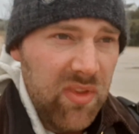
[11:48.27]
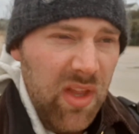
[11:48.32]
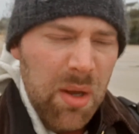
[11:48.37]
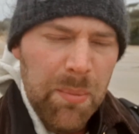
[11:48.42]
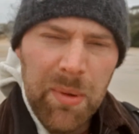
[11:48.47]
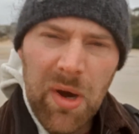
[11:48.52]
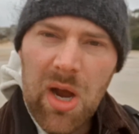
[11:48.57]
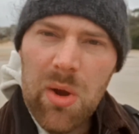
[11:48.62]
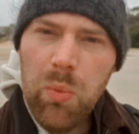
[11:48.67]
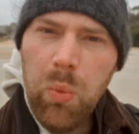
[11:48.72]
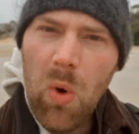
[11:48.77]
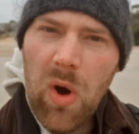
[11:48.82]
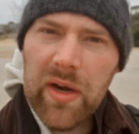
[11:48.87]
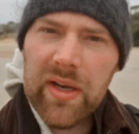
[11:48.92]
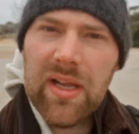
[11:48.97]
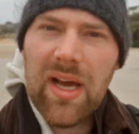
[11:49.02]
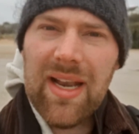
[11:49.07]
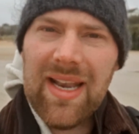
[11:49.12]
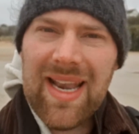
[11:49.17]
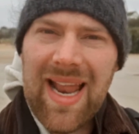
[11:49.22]
but I
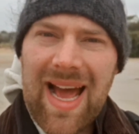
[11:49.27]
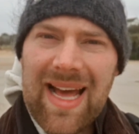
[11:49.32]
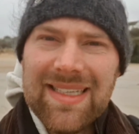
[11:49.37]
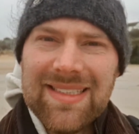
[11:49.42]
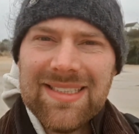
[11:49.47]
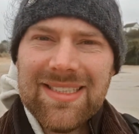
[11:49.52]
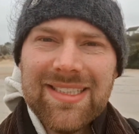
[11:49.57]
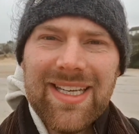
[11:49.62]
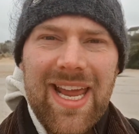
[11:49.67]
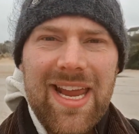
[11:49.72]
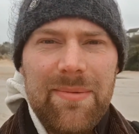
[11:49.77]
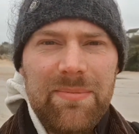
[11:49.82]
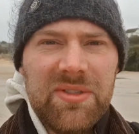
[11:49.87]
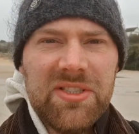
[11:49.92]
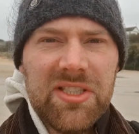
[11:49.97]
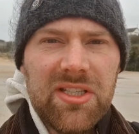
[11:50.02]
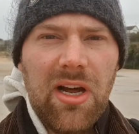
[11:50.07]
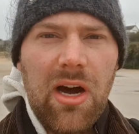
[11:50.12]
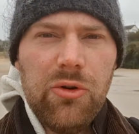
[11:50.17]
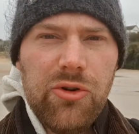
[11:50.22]
want a landscape
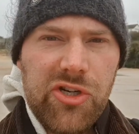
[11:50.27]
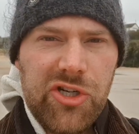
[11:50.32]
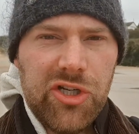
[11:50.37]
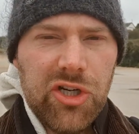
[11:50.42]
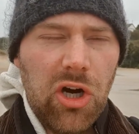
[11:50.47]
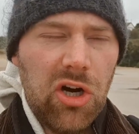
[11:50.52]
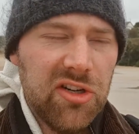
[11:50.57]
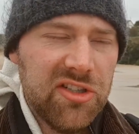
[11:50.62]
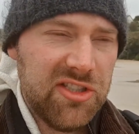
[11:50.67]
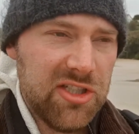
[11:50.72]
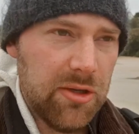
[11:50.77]
style shot.